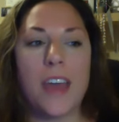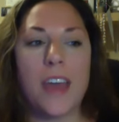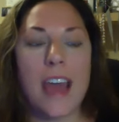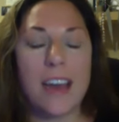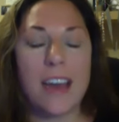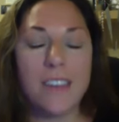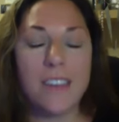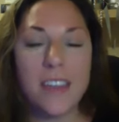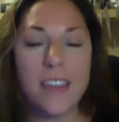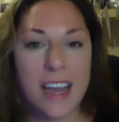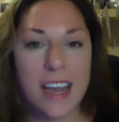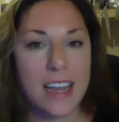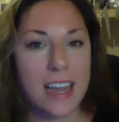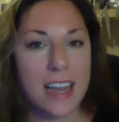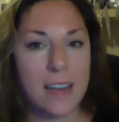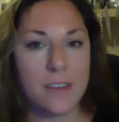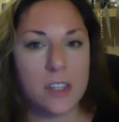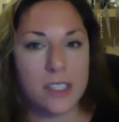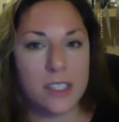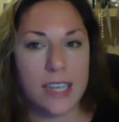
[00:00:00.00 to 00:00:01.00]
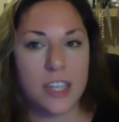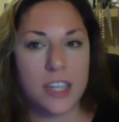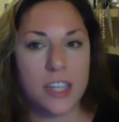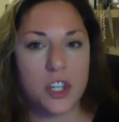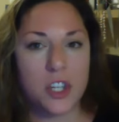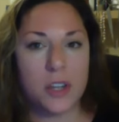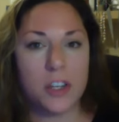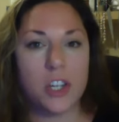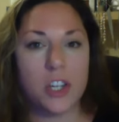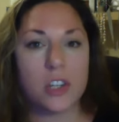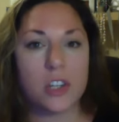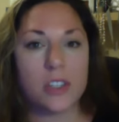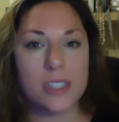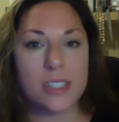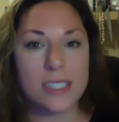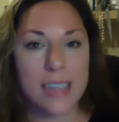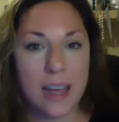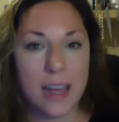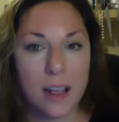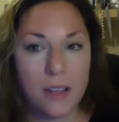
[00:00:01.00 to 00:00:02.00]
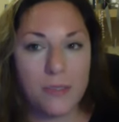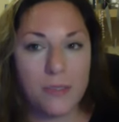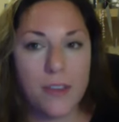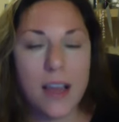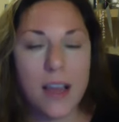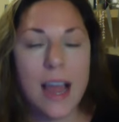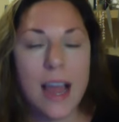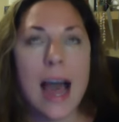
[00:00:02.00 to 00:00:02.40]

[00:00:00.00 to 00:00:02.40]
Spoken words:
having that conversation yourself,